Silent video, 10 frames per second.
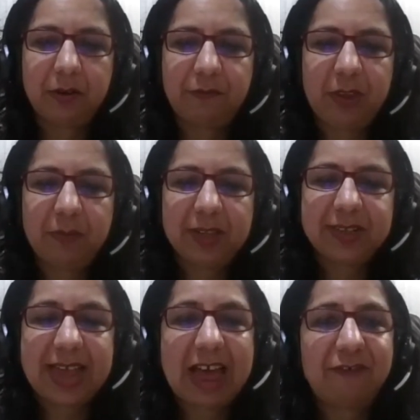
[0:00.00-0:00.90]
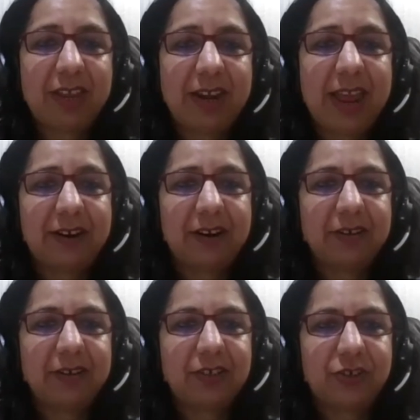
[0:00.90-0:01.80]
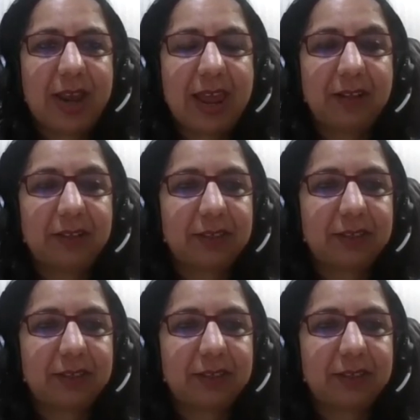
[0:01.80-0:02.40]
females have inherent strengths.